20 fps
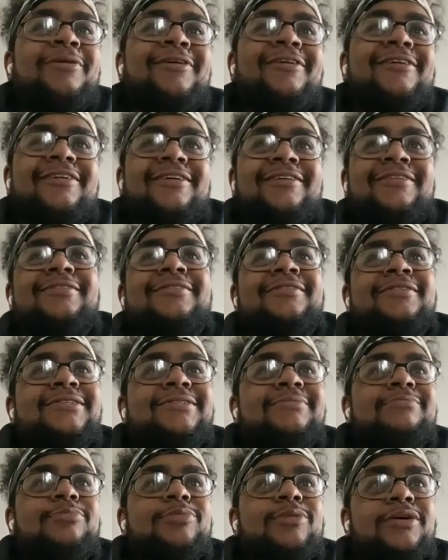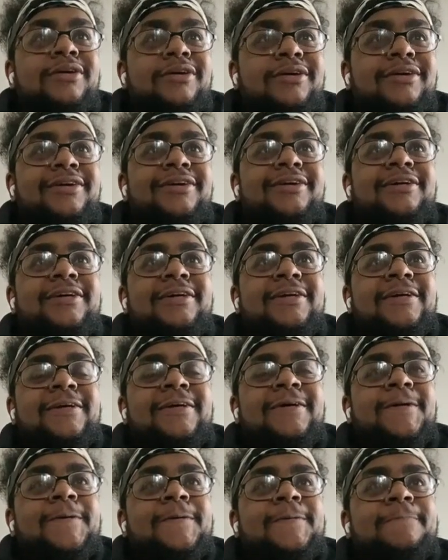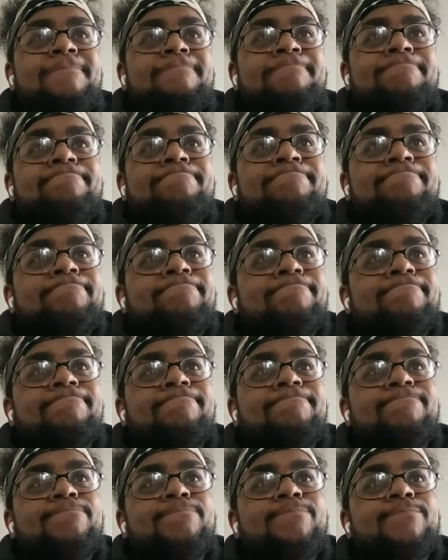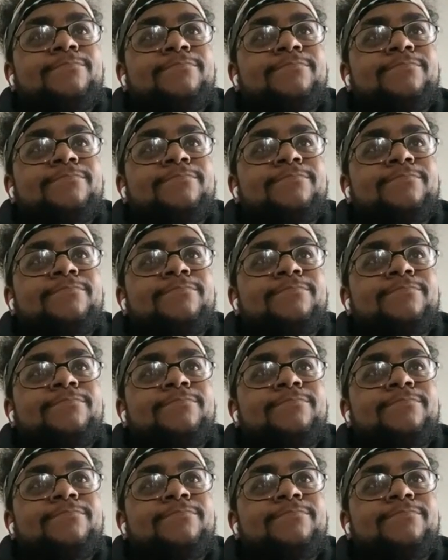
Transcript: part in this book? It's